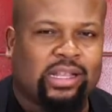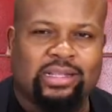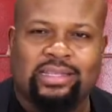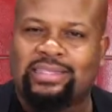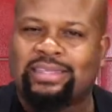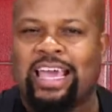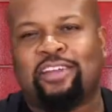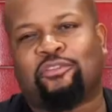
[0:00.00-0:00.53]
it's
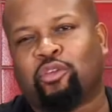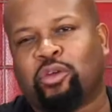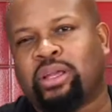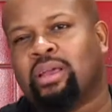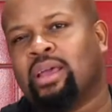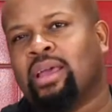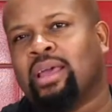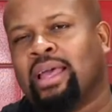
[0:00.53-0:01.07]
savory,
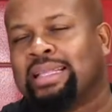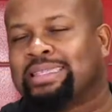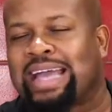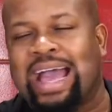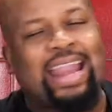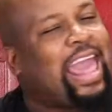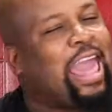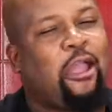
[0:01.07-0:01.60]
it's
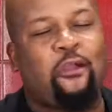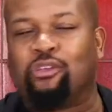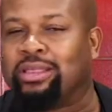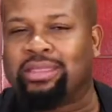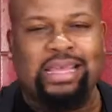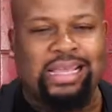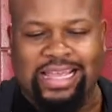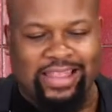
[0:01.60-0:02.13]
got
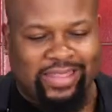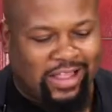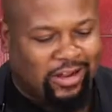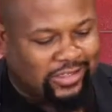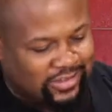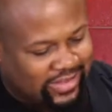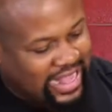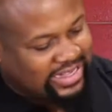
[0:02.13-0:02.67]
everything in there.
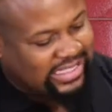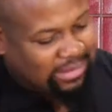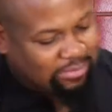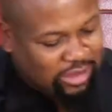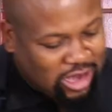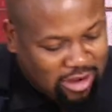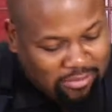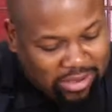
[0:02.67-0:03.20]
So that's going to
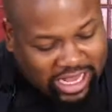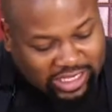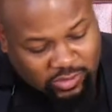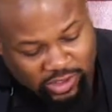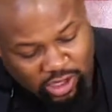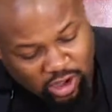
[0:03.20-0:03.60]
be our base. We